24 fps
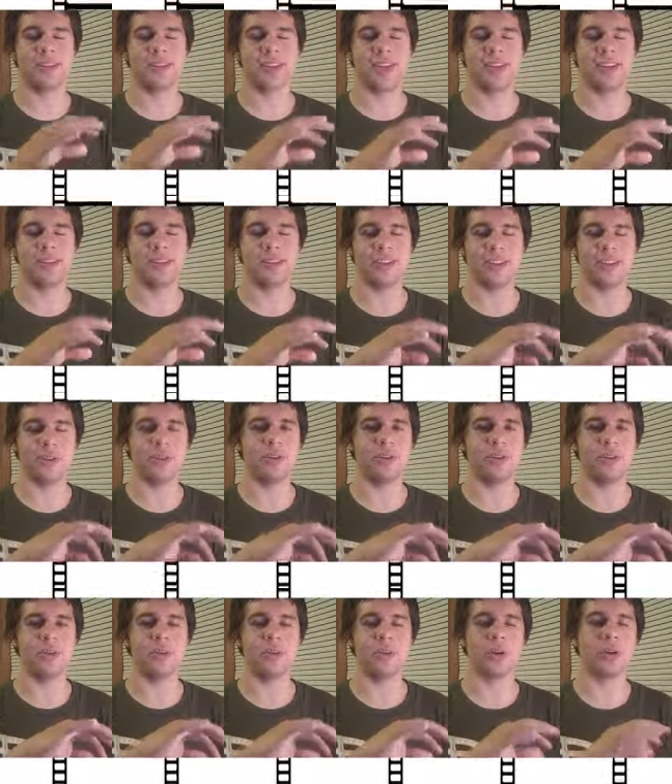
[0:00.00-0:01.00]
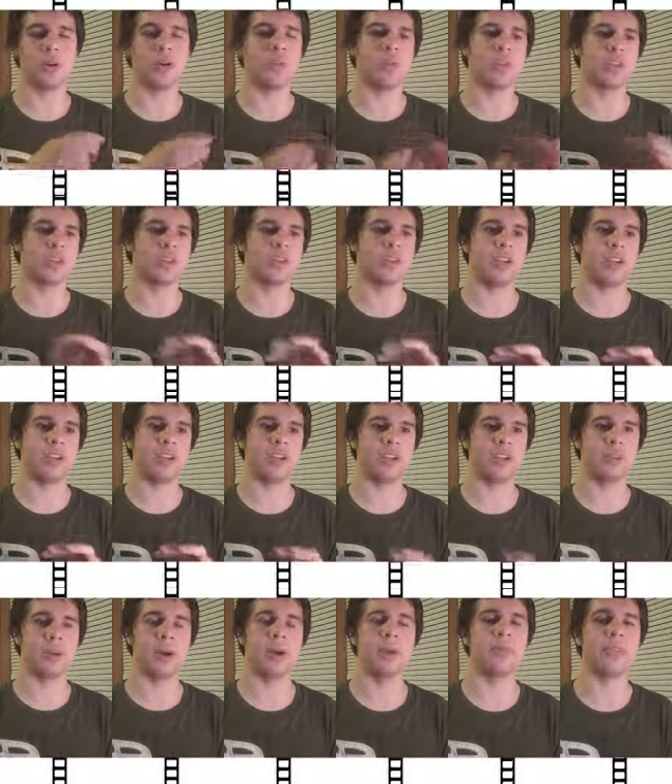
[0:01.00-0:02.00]
kind of, you, you do equivalent exchange,
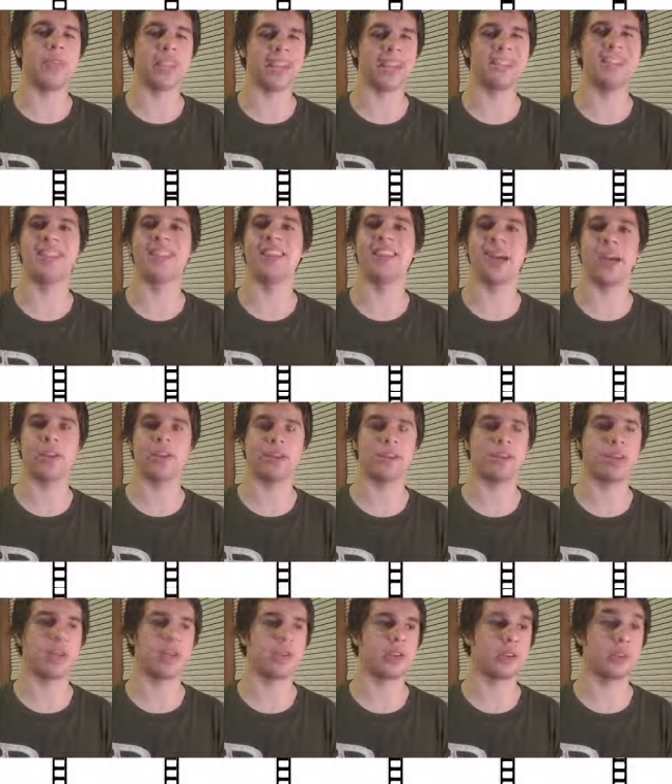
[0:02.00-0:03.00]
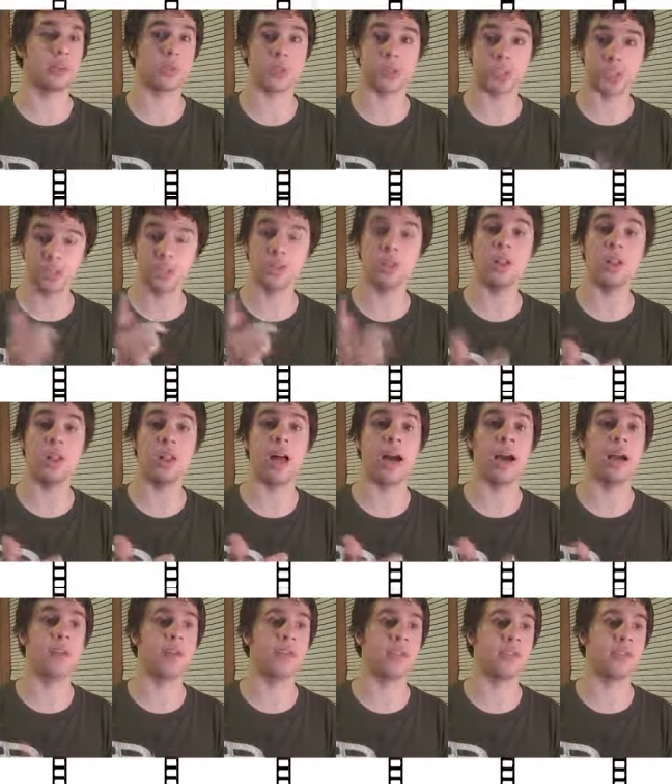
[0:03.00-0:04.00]
that's about $19,000, which is still a
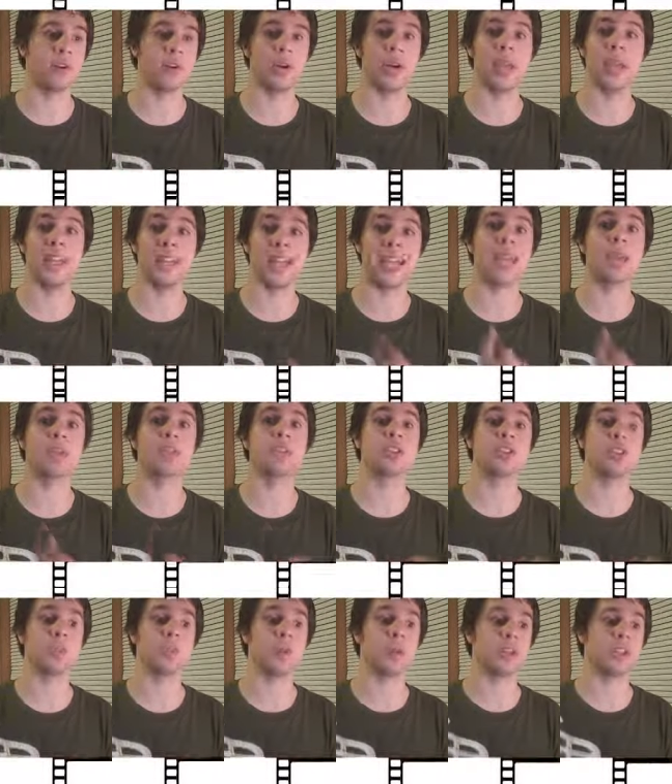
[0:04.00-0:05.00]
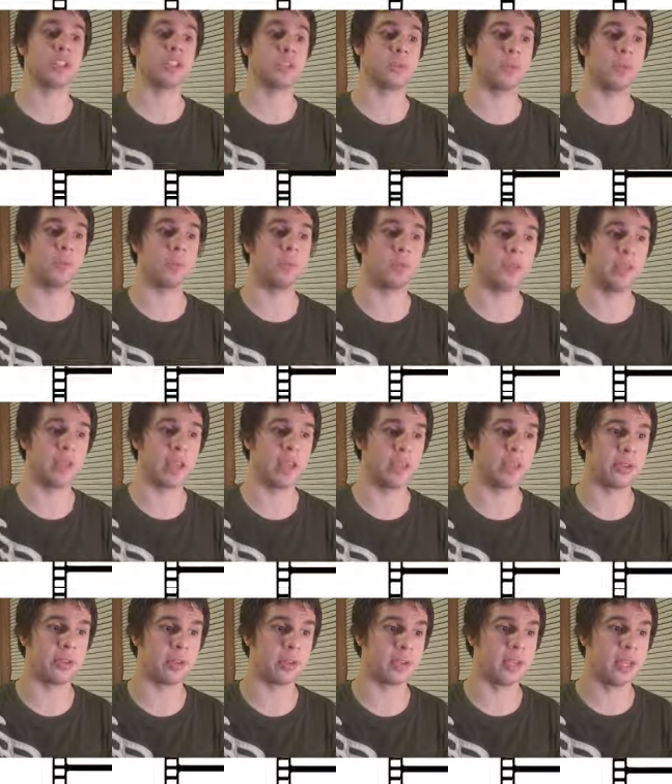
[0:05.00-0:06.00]
lot for an amateur project to be put
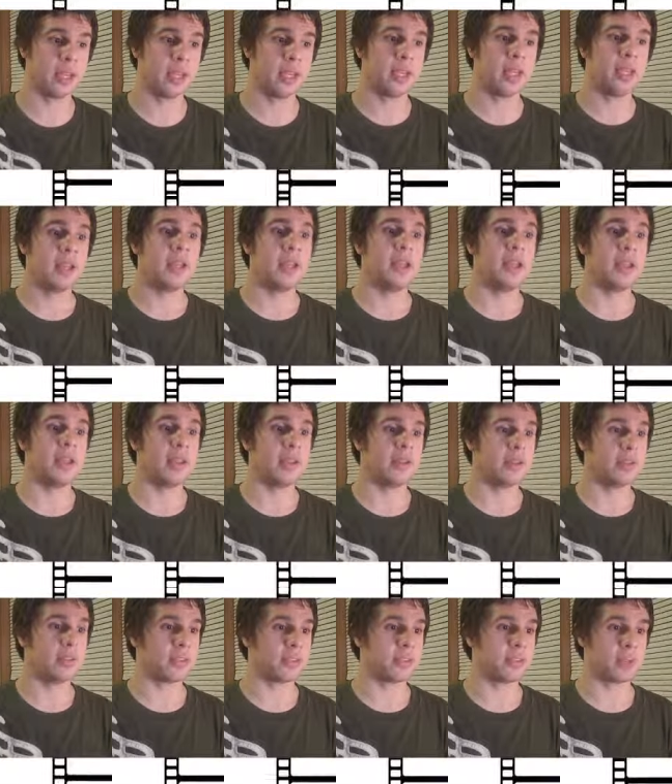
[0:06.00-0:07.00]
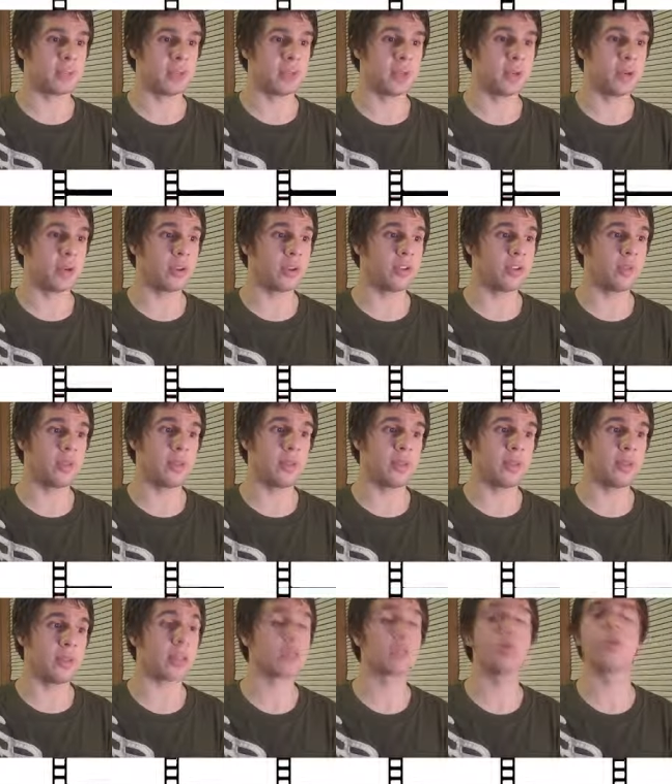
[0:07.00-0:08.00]
together, is going to
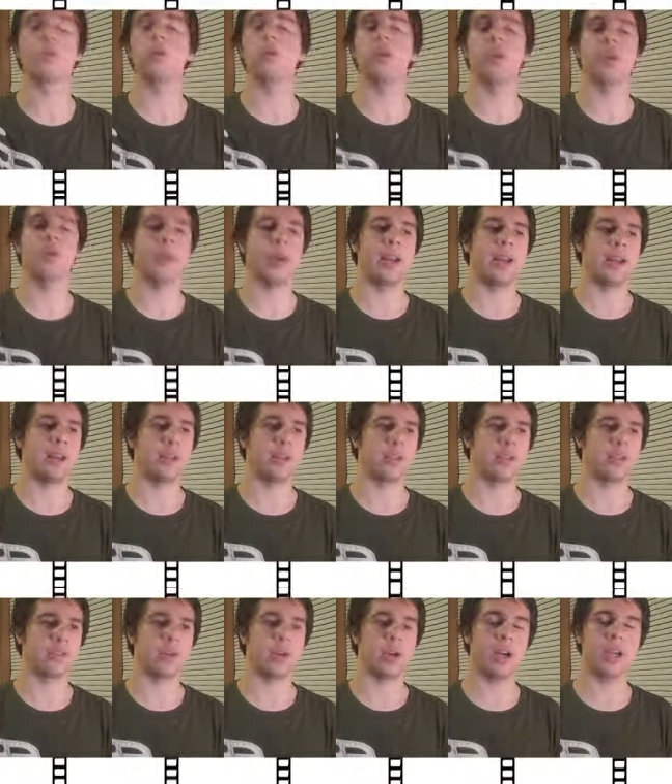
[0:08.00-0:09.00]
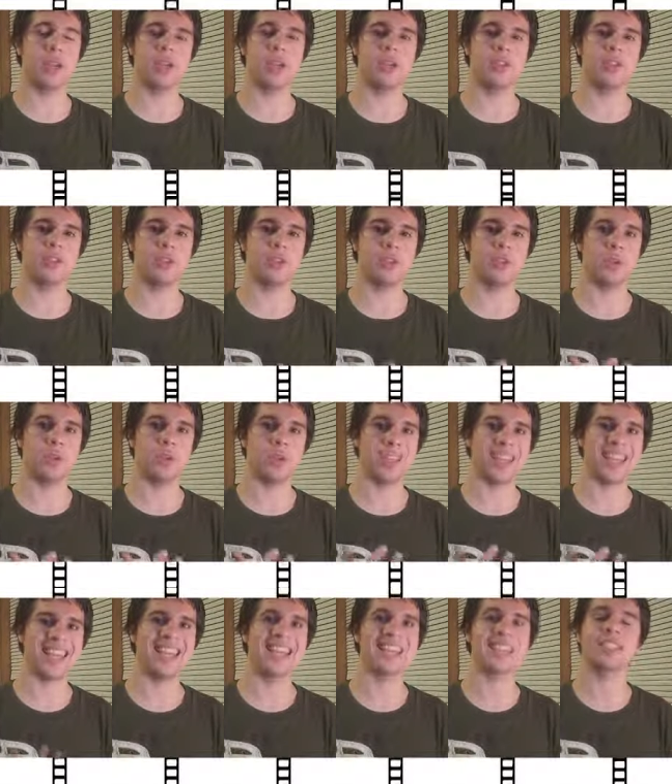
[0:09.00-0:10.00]
be, that's what they're doing right now. They're trying to
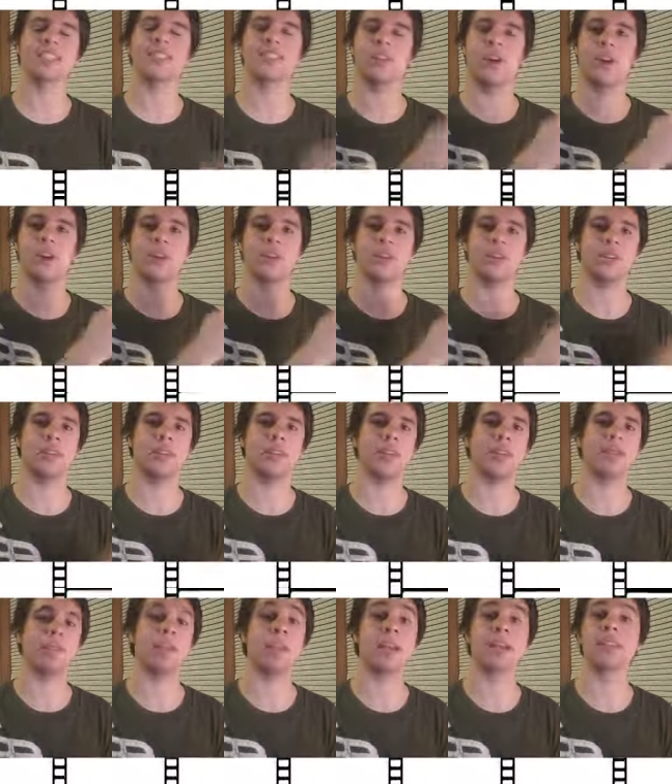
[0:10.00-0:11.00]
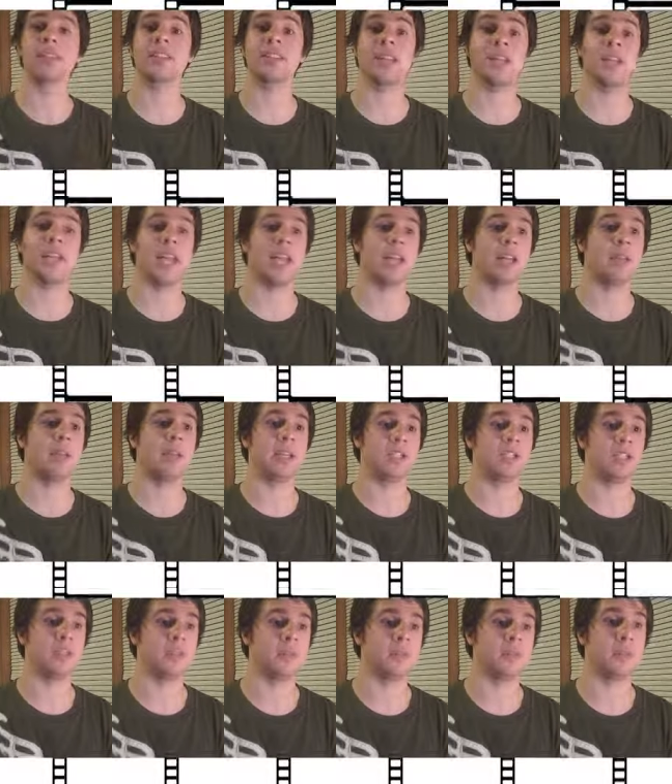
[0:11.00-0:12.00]
kickstart the Mexican
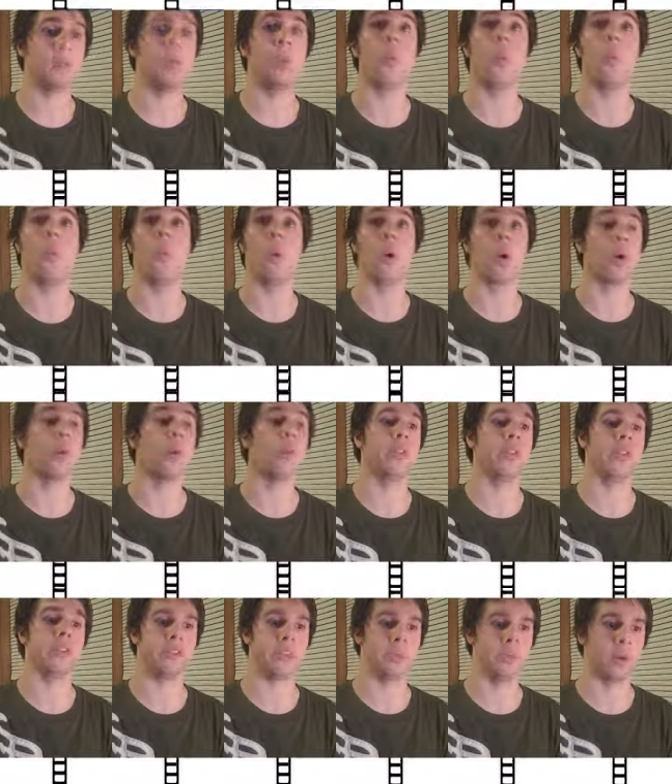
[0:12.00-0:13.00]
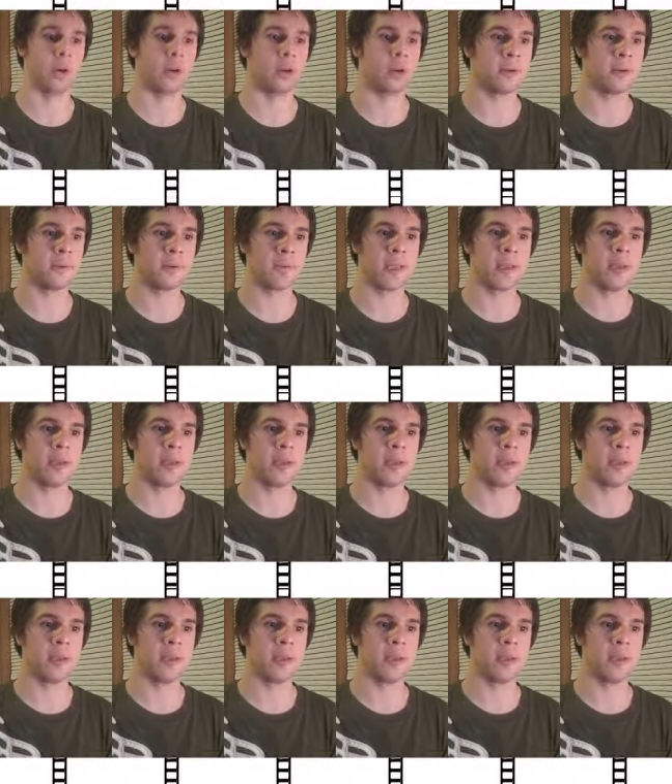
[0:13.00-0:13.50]
animation world, as it were.